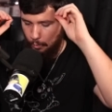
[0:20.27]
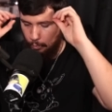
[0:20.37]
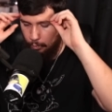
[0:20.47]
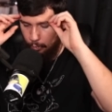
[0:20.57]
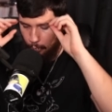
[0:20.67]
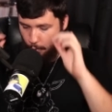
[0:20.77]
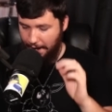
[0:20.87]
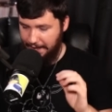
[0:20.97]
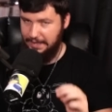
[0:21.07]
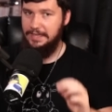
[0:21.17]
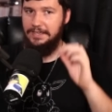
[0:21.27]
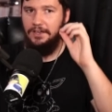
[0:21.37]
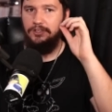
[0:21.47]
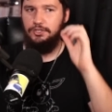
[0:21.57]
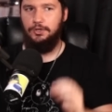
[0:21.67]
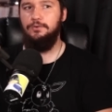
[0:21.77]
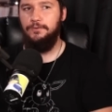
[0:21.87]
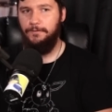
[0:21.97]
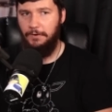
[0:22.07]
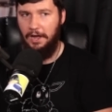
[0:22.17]
way too
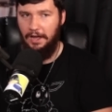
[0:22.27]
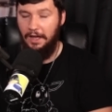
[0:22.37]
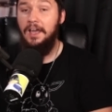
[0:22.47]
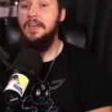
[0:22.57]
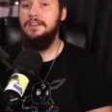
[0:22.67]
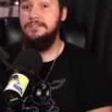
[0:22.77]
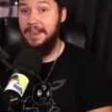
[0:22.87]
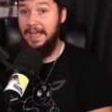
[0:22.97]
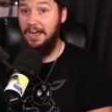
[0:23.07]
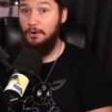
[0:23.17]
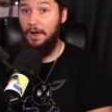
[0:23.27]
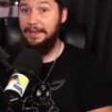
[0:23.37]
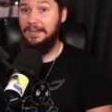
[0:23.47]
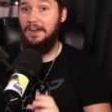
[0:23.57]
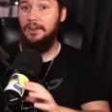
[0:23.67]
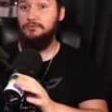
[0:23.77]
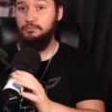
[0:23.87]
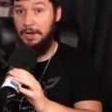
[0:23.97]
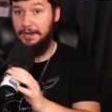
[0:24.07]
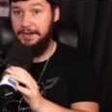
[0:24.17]
far. Now I can't
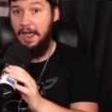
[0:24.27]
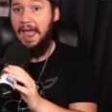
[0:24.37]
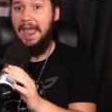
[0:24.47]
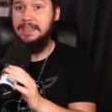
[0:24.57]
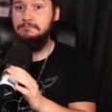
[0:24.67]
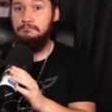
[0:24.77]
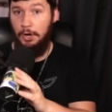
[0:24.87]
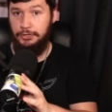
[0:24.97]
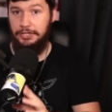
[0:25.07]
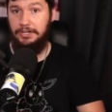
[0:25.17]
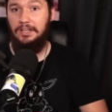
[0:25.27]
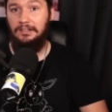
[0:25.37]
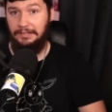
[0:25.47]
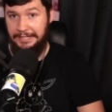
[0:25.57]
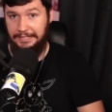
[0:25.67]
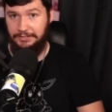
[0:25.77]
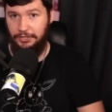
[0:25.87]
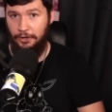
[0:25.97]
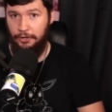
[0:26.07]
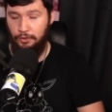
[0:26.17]
run a modern Linux
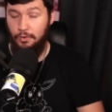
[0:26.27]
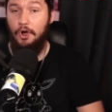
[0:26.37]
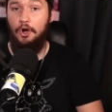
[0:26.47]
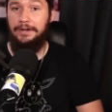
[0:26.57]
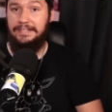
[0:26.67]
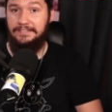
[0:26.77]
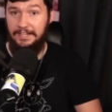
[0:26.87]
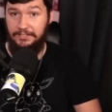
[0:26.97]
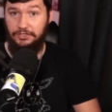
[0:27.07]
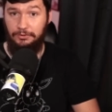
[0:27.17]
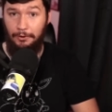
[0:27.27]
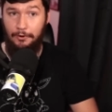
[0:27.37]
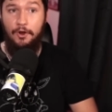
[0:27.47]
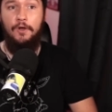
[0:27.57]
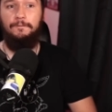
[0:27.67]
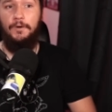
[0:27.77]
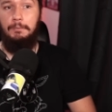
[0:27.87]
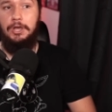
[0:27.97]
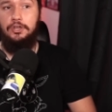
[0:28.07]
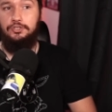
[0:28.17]
kernel on a distro
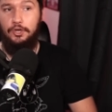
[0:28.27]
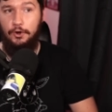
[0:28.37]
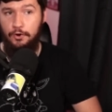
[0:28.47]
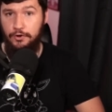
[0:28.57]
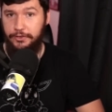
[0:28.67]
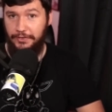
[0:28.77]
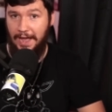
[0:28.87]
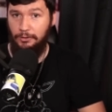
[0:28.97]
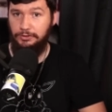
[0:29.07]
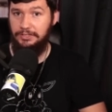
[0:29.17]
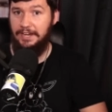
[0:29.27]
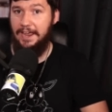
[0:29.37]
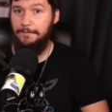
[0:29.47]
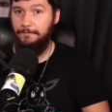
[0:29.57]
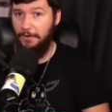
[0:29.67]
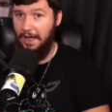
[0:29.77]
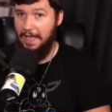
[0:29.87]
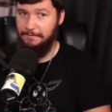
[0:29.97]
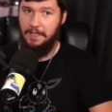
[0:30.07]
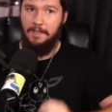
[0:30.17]
from two thousand
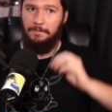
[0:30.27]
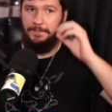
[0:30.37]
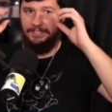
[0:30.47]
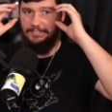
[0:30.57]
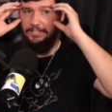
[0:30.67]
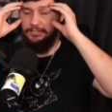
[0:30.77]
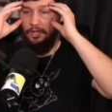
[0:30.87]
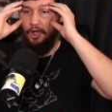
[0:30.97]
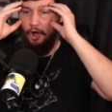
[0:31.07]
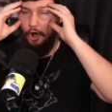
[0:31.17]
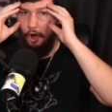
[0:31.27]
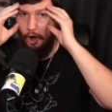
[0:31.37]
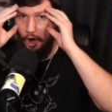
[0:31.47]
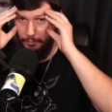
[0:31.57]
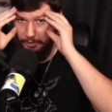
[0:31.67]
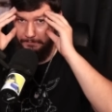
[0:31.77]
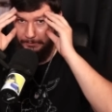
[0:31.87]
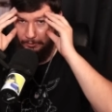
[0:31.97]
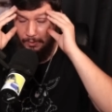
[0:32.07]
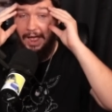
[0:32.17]
five. This is
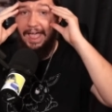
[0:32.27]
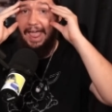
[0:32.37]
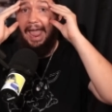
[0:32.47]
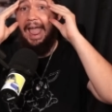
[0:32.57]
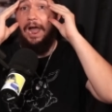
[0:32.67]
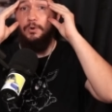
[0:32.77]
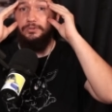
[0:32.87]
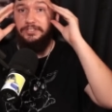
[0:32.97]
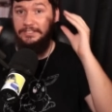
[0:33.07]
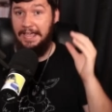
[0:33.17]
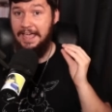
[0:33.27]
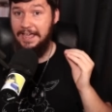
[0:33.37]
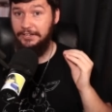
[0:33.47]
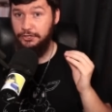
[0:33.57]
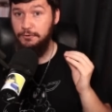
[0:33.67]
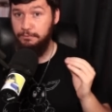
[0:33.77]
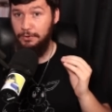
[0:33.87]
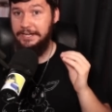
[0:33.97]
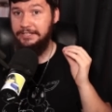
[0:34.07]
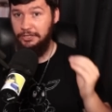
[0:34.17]
horrible. How dare you
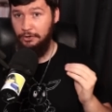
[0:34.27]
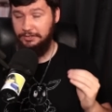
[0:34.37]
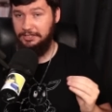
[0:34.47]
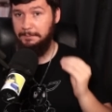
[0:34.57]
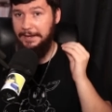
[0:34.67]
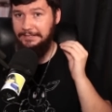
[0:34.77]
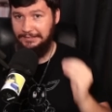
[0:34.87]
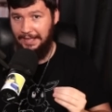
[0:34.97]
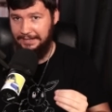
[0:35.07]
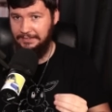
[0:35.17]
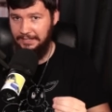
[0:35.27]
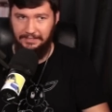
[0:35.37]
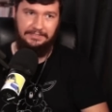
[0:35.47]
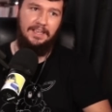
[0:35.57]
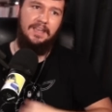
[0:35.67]
break user space like this?